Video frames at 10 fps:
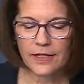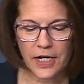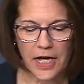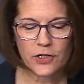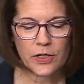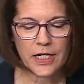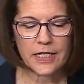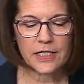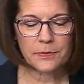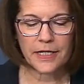the country
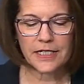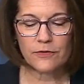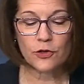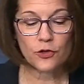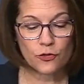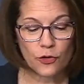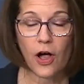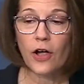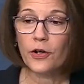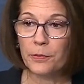can expect even
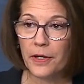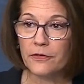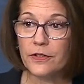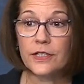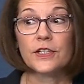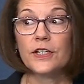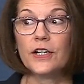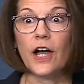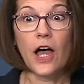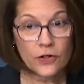stronger benefits
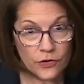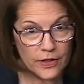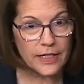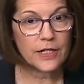under the